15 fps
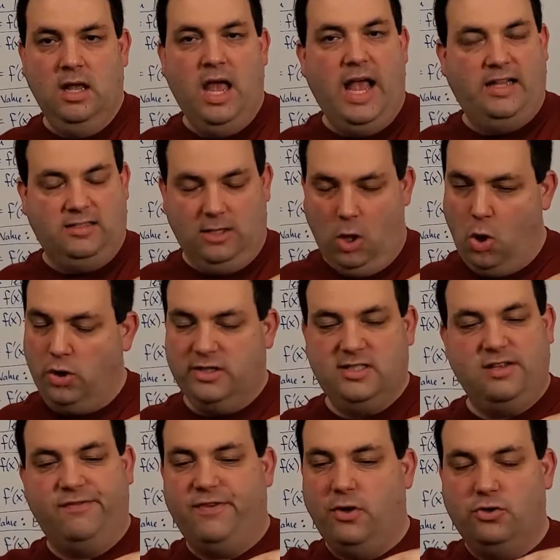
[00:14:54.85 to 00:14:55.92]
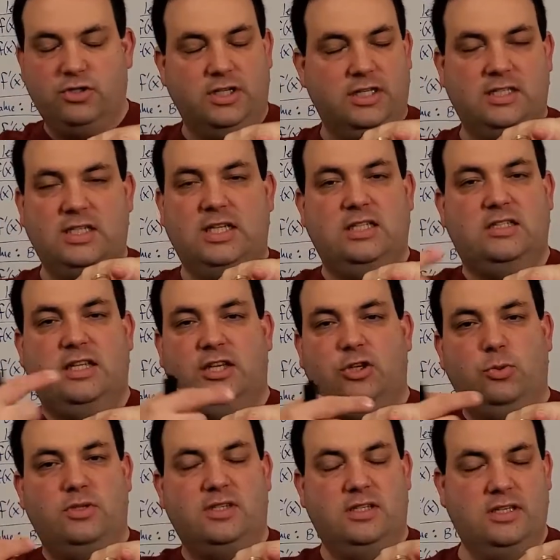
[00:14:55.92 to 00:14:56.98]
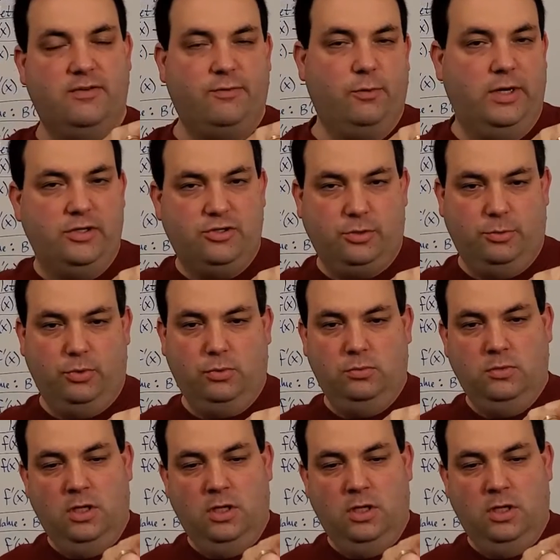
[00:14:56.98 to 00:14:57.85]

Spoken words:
as long as the function is continuous and differentiable.